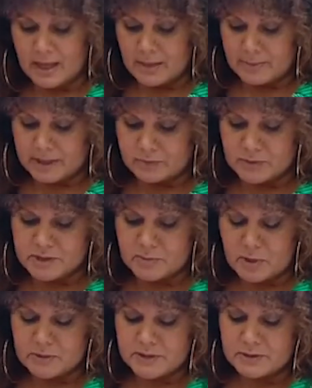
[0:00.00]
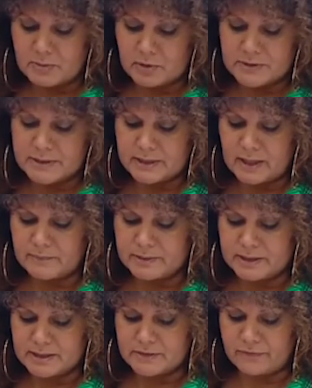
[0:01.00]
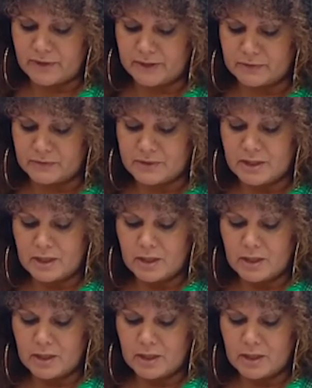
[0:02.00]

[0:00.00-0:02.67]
But in response, the Morrison Government has failed.